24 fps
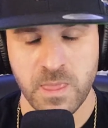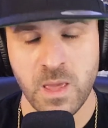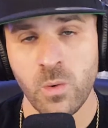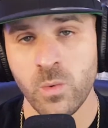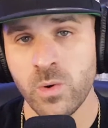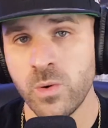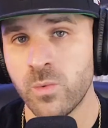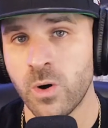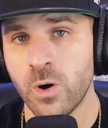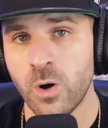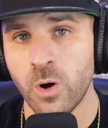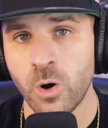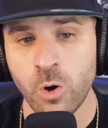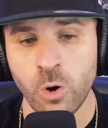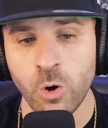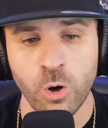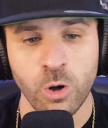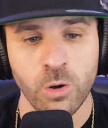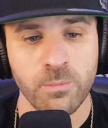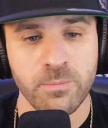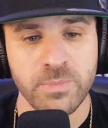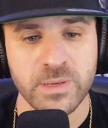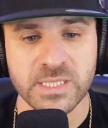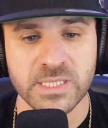that we will
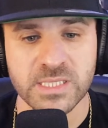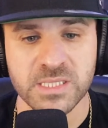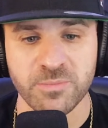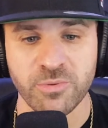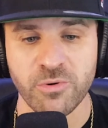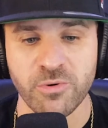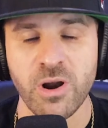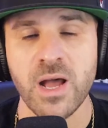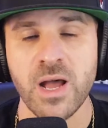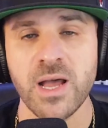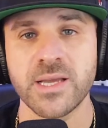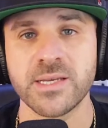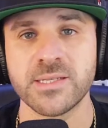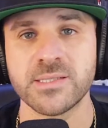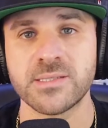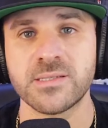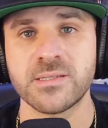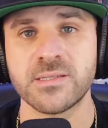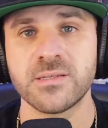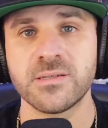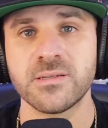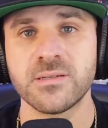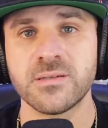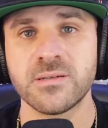all be
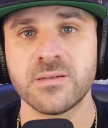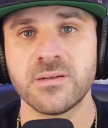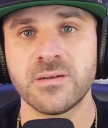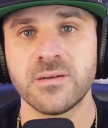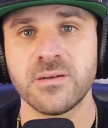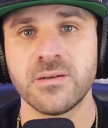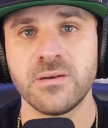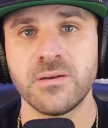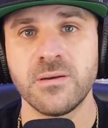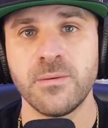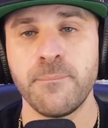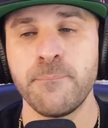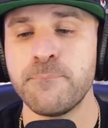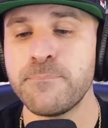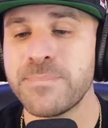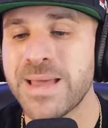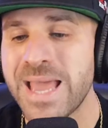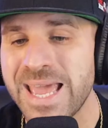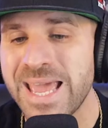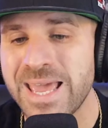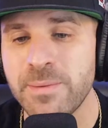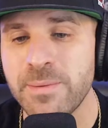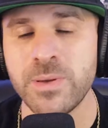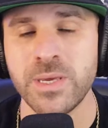surprised.
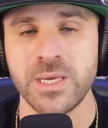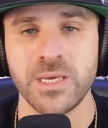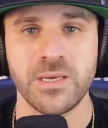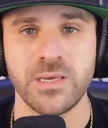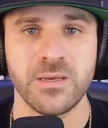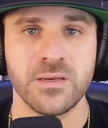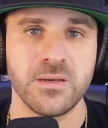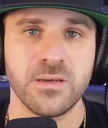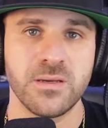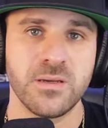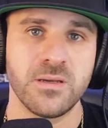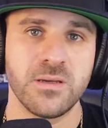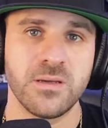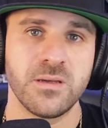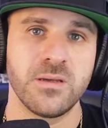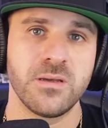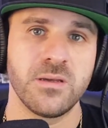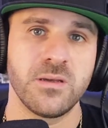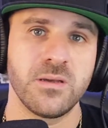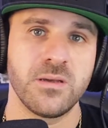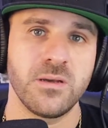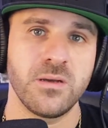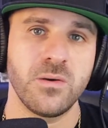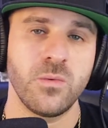Maybe
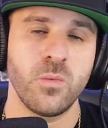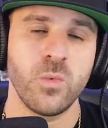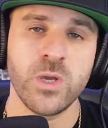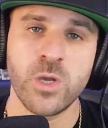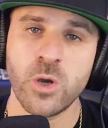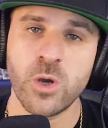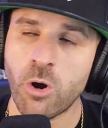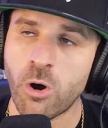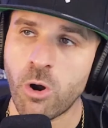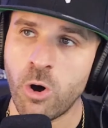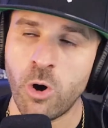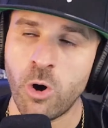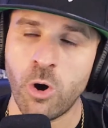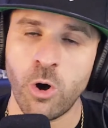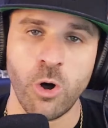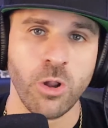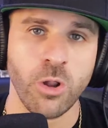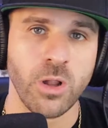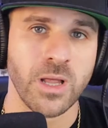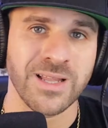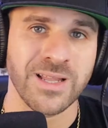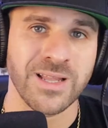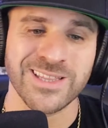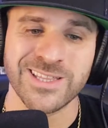we are
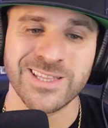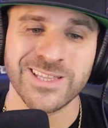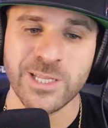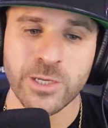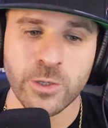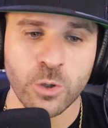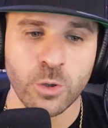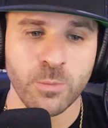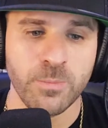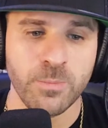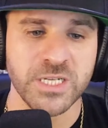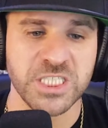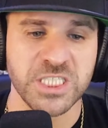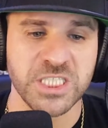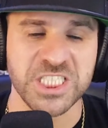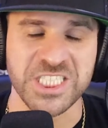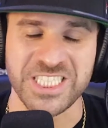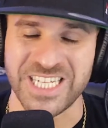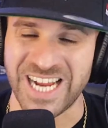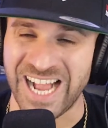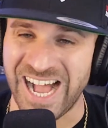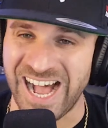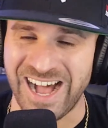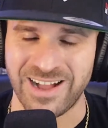all a little bit
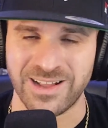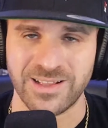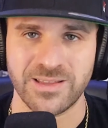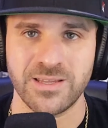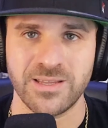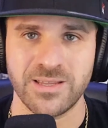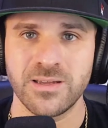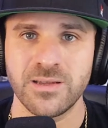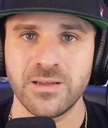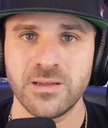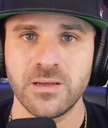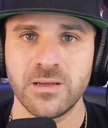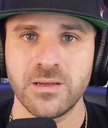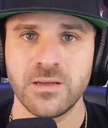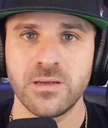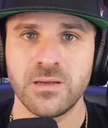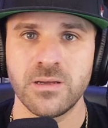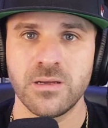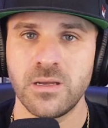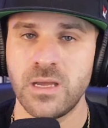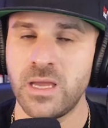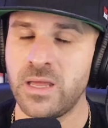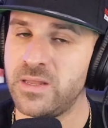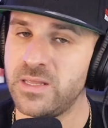shocked
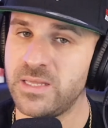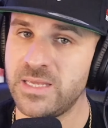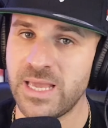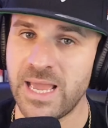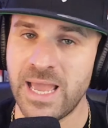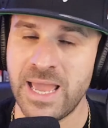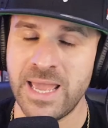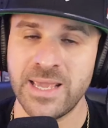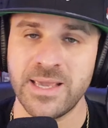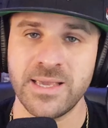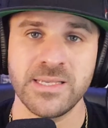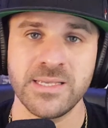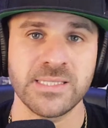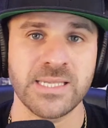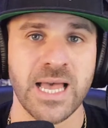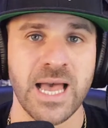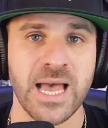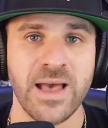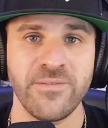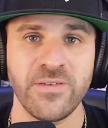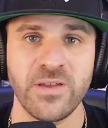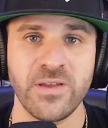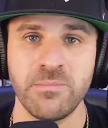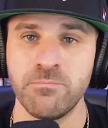and the Yankees
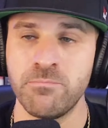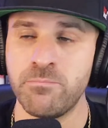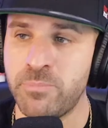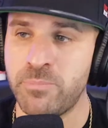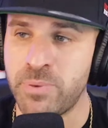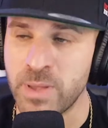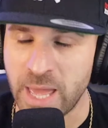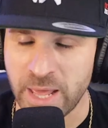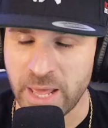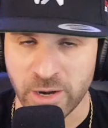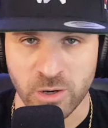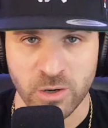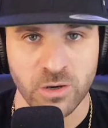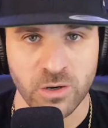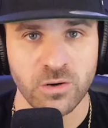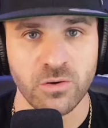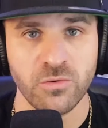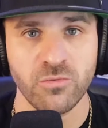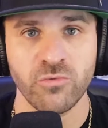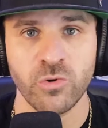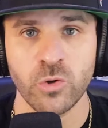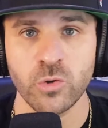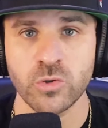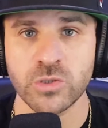have a
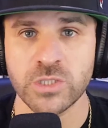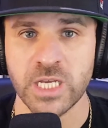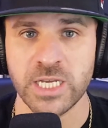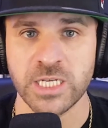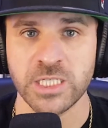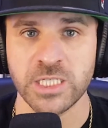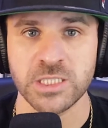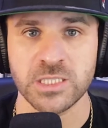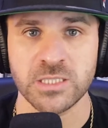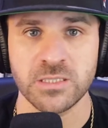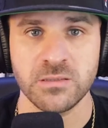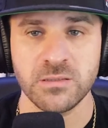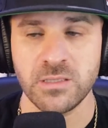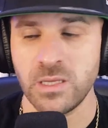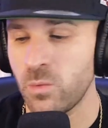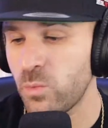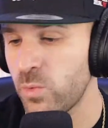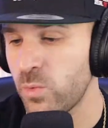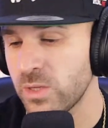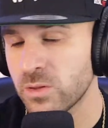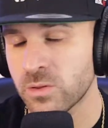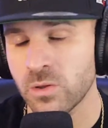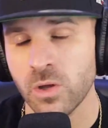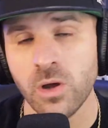better rotation
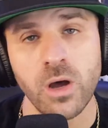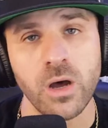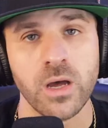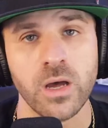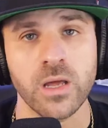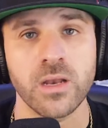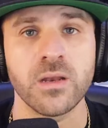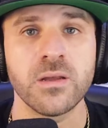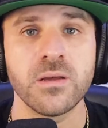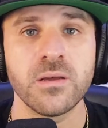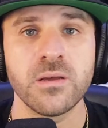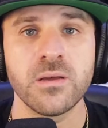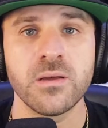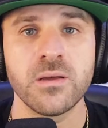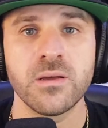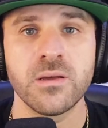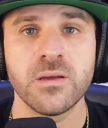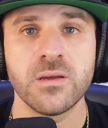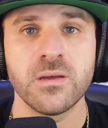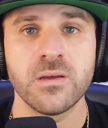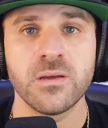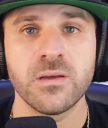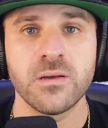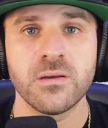than we thought.
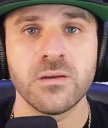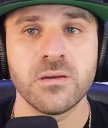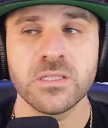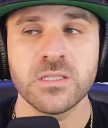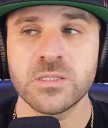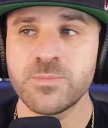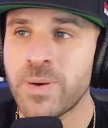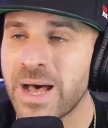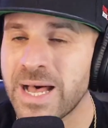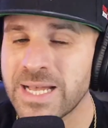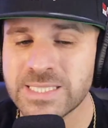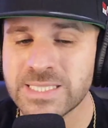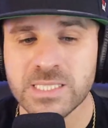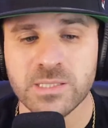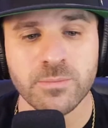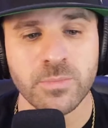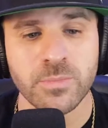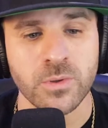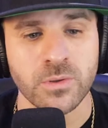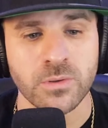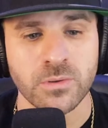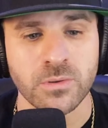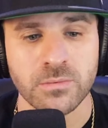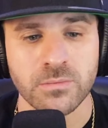It's
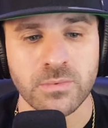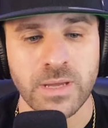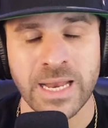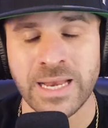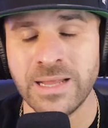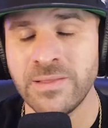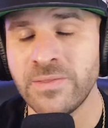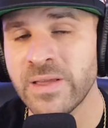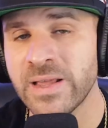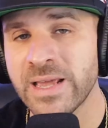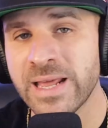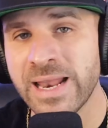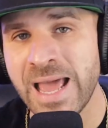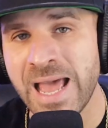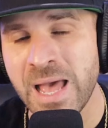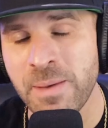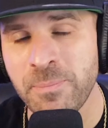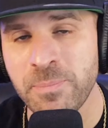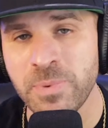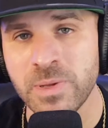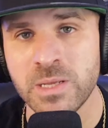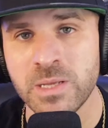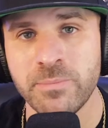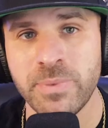possible. Anything can
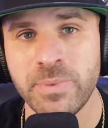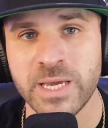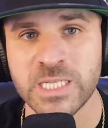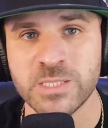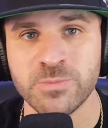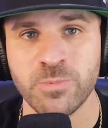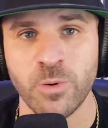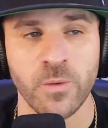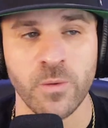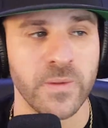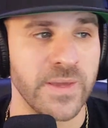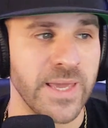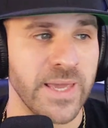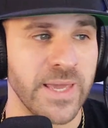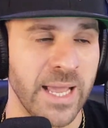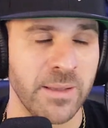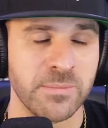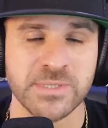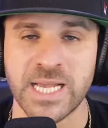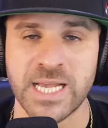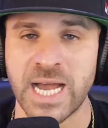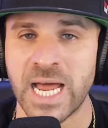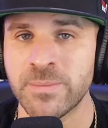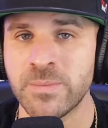happen in baseball. The
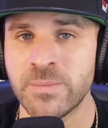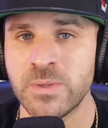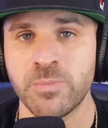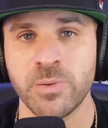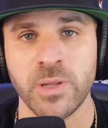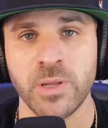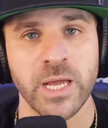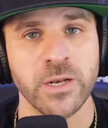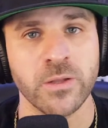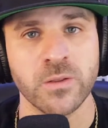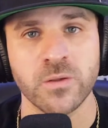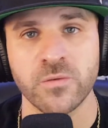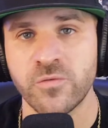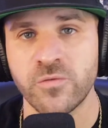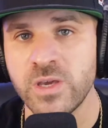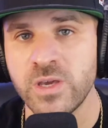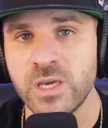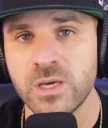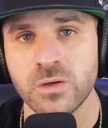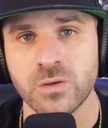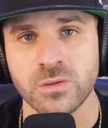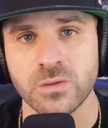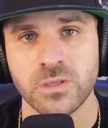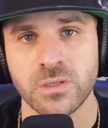game's got to be played on the
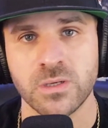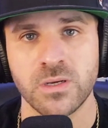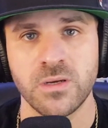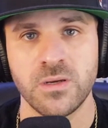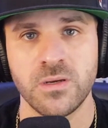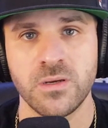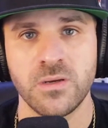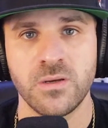field.